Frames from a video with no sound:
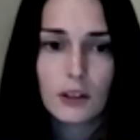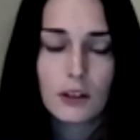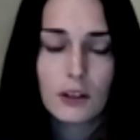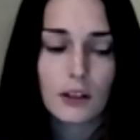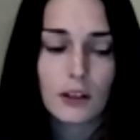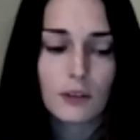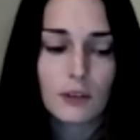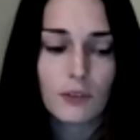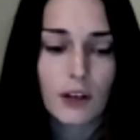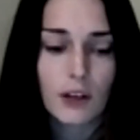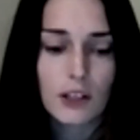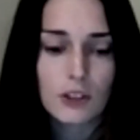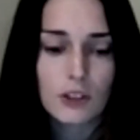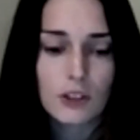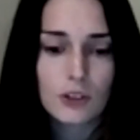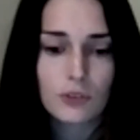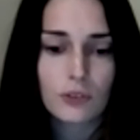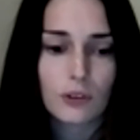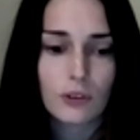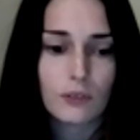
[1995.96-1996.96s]
range
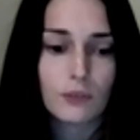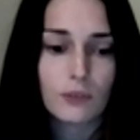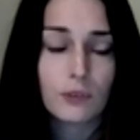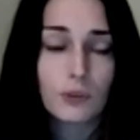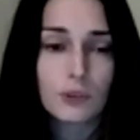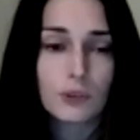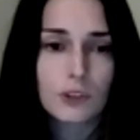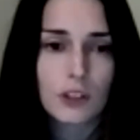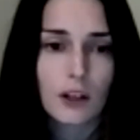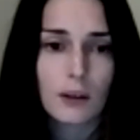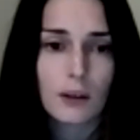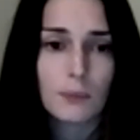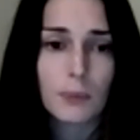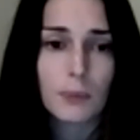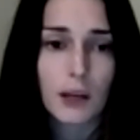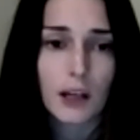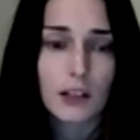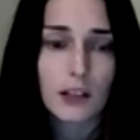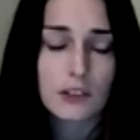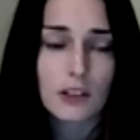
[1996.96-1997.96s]
from full-time,
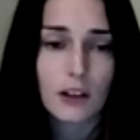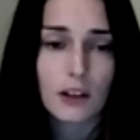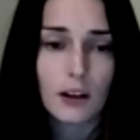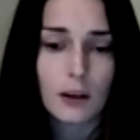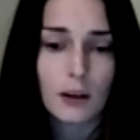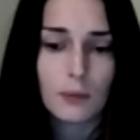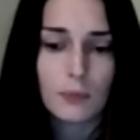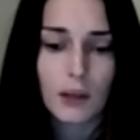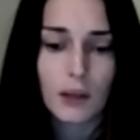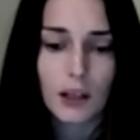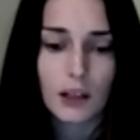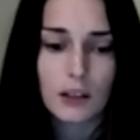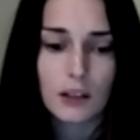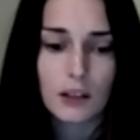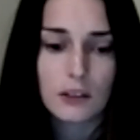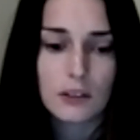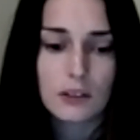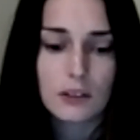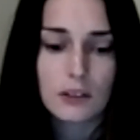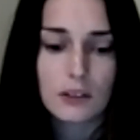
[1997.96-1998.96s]
part-time and
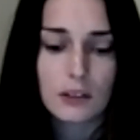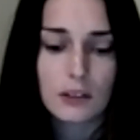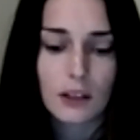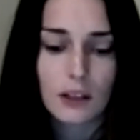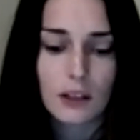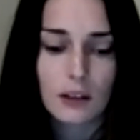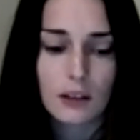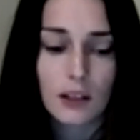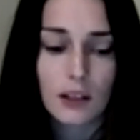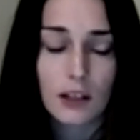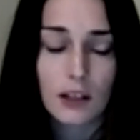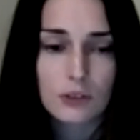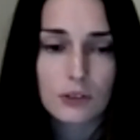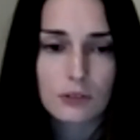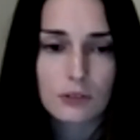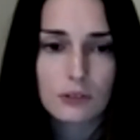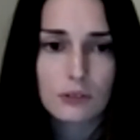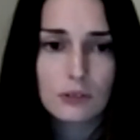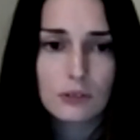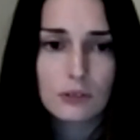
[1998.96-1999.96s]

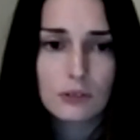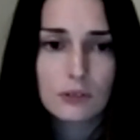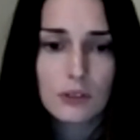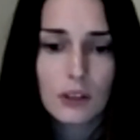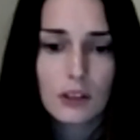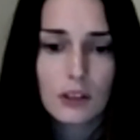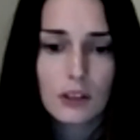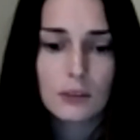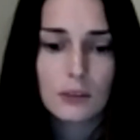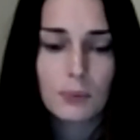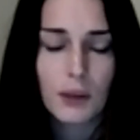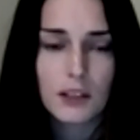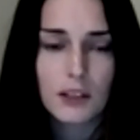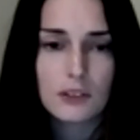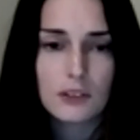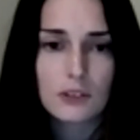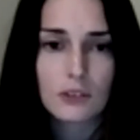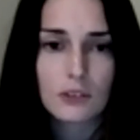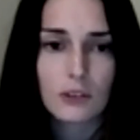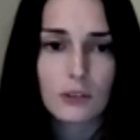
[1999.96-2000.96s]
casual. Depends
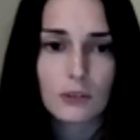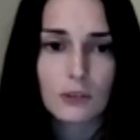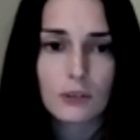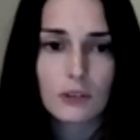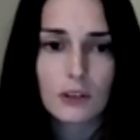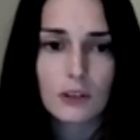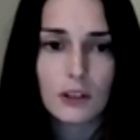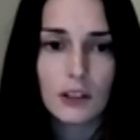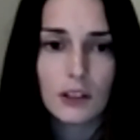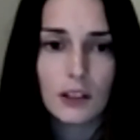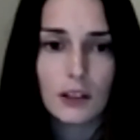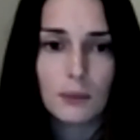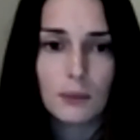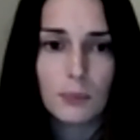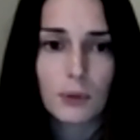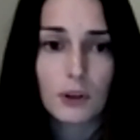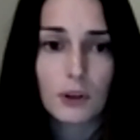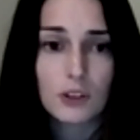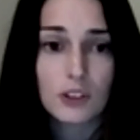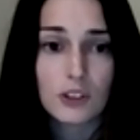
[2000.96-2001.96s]
on the
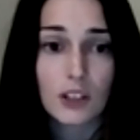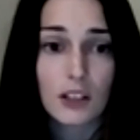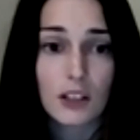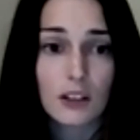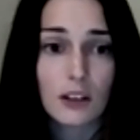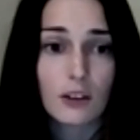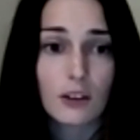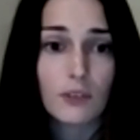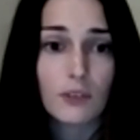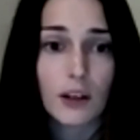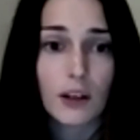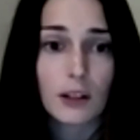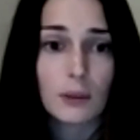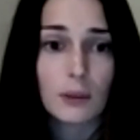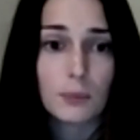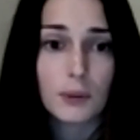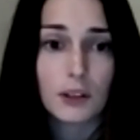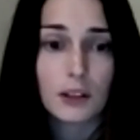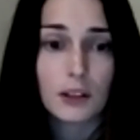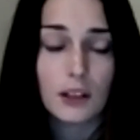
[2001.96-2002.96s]
project, their
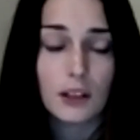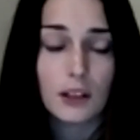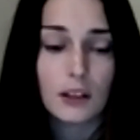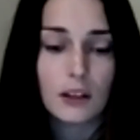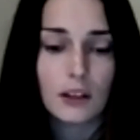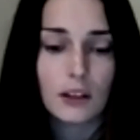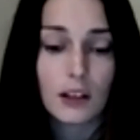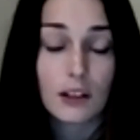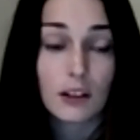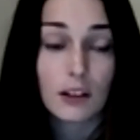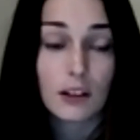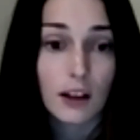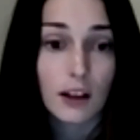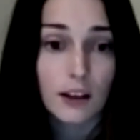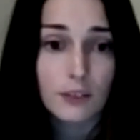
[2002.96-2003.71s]
availability, their life.